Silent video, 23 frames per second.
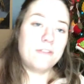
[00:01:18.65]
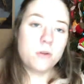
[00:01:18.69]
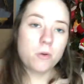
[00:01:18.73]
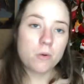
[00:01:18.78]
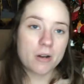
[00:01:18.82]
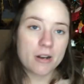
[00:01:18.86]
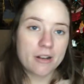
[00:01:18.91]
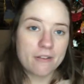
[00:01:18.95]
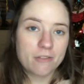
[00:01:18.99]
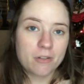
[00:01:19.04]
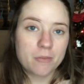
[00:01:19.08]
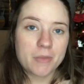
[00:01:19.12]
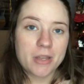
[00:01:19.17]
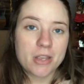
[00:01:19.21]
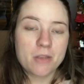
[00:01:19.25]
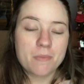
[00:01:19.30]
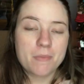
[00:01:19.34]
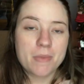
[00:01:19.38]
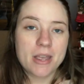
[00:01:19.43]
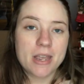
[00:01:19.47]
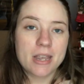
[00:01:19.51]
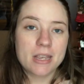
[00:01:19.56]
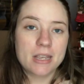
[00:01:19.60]
four of them that you
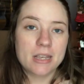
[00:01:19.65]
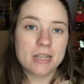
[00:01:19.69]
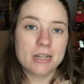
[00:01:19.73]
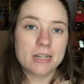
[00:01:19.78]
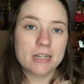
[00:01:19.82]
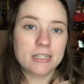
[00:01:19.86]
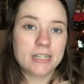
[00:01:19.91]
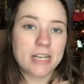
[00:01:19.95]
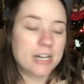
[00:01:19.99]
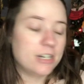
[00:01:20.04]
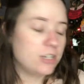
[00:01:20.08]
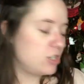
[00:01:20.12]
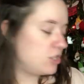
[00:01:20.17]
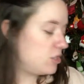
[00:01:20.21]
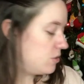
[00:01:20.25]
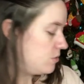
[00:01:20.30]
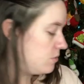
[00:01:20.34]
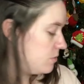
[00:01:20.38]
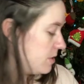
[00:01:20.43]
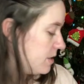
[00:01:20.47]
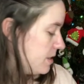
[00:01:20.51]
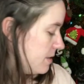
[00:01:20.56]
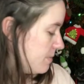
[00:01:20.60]
make and attach
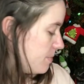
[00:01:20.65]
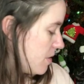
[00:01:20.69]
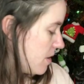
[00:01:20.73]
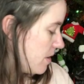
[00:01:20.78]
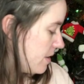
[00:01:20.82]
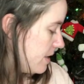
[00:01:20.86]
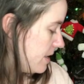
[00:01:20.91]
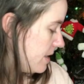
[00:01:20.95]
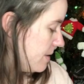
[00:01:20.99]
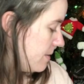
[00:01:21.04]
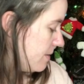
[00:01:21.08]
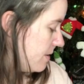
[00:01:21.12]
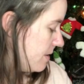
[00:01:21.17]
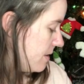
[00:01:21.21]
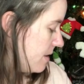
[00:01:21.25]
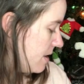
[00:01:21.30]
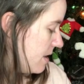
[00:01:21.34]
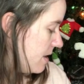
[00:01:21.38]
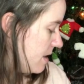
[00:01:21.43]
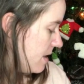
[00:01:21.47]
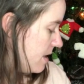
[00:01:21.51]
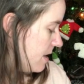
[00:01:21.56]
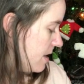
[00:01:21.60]
to the body.
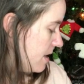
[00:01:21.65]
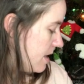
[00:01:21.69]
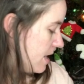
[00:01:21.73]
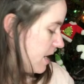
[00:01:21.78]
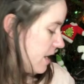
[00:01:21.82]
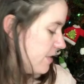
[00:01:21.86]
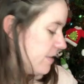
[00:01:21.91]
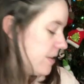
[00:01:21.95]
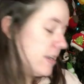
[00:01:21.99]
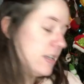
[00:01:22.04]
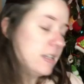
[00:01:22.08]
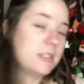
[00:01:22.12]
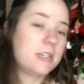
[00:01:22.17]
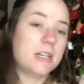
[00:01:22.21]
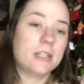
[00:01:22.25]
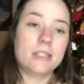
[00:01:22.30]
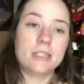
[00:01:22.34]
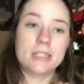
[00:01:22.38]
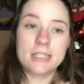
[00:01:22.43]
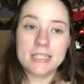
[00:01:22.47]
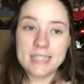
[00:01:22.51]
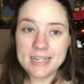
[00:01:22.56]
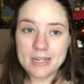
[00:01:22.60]
And then it's got
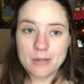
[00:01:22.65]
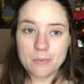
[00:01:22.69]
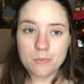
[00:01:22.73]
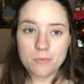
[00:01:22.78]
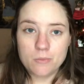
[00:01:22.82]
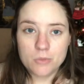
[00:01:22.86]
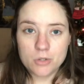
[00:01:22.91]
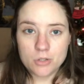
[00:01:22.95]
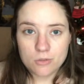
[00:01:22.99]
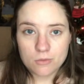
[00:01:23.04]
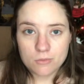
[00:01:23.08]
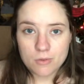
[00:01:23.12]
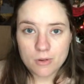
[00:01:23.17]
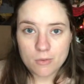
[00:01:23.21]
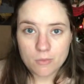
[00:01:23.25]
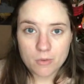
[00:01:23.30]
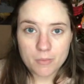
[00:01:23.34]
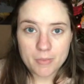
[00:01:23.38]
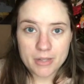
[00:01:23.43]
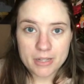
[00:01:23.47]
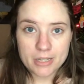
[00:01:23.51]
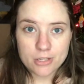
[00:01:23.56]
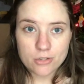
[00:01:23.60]
the stem, which
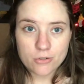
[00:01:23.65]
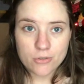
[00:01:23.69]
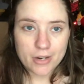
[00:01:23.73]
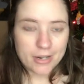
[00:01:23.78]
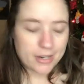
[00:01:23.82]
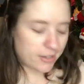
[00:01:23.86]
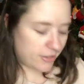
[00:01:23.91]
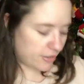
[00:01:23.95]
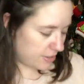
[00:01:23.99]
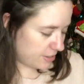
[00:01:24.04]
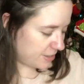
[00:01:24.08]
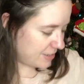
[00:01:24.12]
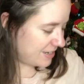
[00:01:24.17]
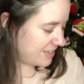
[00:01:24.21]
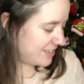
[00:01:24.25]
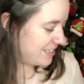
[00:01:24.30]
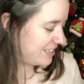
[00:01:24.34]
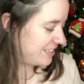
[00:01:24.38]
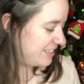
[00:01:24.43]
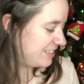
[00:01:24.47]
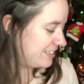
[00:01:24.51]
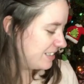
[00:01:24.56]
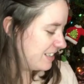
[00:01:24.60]
will be this green color.
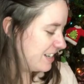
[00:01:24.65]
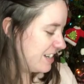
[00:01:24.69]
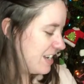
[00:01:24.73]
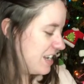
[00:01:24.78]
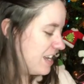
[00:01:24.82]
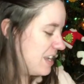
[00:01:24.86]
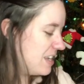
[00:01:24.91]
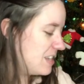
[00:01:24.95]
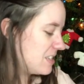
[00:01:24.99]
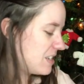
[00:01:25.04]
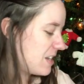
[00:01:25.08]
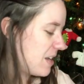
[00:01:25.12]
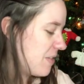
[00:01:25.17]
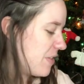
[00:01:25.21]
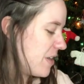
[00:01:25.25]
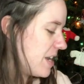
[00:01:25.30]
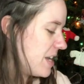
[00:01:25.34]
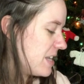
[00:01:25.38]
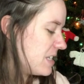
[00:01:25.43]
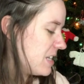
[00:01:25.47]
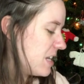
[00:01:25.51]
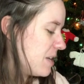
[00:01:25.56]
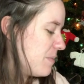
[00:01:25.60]
So I
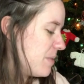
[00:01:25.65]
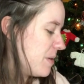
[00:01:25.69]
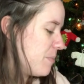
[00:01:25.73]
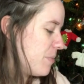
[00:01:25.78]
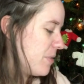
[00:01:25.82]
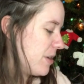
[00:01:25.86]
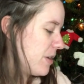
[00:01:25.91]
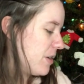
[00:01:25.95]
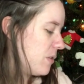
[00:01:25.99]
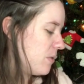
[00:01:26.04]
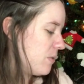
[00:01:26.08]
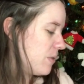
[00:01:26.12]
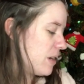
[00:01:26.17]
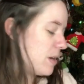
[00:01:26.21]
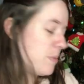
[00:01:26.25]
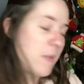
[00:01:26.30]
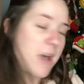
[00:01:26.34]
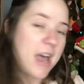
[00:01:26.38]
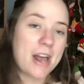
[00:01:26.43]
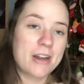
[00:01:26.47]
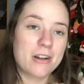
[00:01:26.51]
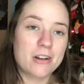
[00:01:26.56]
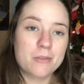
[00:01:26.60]
think it's gonna be a pretty quick
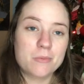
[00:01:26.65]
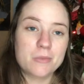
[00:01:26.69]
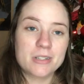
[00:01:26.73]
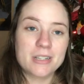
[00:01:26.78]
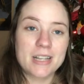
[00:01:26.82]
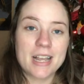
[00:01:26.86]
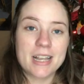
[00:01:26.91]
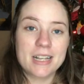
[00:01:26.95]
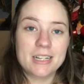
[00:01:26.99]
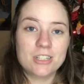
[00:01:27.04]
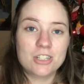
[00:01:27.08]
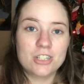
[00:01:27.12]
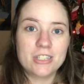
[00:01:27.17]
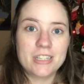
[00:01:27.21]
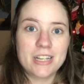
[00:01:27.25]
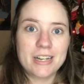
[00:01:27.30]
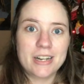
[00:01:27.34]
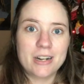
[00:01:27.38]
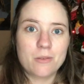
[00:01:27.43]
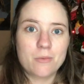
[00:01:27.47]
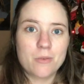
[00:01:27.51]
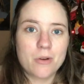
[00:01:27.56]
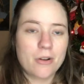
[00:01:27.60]
pattern once I can just sit
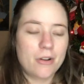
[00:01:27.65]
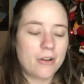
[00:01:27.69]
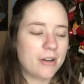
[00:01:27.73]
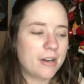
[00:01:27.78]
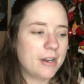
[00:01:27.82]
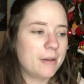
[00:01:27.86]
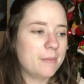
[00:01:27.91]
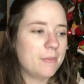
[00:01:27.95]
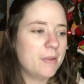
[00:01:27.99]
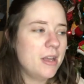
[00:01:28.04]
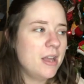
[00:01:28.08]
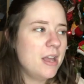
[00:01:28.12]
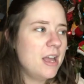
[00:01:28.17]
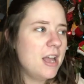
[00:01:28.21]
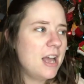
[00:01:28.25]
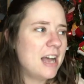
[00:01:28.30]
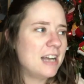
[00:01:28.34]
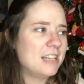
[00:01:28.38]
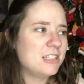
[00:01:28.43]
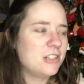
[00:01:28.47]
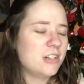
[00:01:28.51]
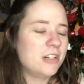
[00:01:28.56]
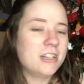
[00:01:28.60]
down and work on it.
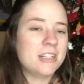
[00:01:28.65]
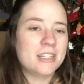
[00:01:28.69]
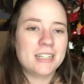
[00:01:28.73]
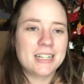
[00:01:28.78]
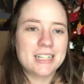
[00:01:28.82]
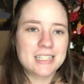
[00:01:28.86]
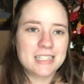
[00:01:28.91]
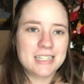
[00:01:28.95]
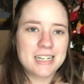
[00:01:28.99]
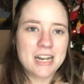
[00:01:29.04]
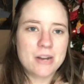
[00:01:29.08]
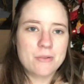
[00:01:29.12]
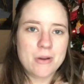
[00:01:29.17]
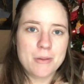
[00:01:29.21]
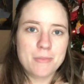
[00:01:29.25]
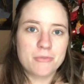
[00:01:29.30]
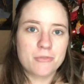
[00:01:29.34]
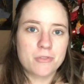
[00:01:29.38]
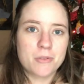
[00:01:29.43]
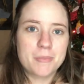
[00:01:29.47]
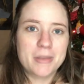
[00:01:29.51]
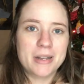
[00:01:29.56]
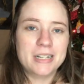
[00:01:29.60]
I started it last night right
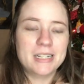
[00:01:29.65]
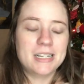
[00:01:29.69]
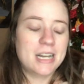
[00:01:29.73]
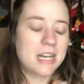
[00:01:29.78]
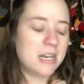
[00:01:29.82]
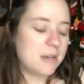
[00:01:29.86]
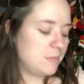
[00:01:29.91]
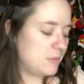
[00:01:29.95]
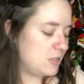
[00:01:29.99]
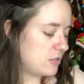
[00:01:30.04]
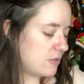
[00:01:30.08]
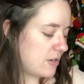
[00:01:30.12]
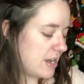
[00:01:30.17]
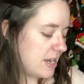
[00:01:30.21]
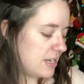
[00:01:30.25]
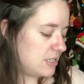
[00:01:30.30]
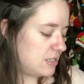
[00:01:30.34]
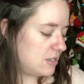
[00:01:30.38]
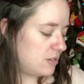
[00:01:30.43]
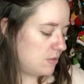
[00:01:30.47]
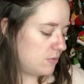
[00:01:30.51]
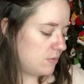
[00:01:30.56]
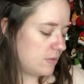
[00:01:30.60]
before bedtime, so I
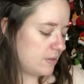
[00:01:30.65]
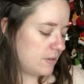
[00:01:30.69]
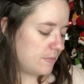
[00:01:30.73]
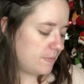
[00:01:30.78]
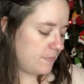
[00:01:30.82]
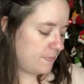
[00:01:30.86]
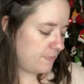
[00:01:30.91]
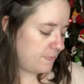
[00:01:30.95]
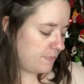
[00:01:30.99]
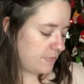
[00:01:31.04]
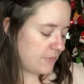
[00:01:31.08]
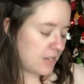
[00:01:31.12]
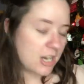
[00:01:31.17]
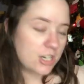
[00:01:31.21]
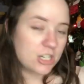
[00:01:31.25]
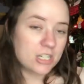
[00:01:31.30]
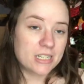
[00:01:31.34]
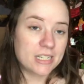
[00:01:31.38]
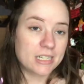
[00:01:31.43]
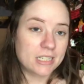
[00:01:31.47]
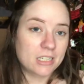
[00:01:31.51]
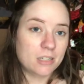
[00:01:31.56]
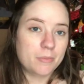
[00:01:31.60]
had to, I
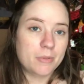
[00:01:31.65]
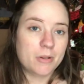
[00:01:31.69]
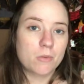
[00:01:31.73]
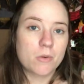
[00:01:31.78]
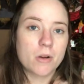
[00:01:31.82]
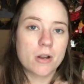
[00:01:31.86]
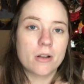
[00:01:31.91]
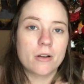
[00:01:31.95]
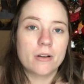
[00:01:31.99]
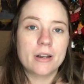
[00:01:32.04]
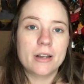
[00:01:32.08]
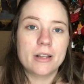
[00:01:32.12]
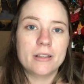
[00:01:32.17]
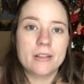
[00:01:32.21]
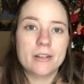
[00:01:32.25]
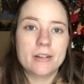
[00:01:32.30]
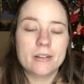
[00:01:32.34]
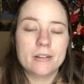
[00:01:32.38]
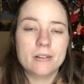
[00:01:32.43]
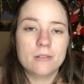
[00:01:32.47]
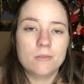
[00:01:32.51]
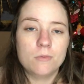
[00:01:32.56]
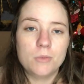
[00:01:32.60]
just did a little bit of work on it and
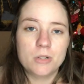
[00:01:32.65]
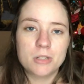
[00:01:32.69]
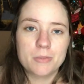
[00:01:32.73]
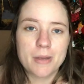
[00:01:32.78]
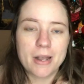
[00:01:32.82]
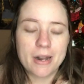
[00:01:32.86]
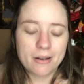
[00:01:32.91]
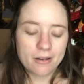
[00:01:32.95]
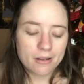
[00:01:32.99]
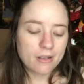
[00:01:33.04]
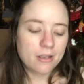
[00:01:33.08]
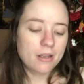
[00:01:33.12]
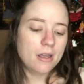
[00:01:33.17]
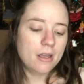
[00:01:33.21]
then went to bed.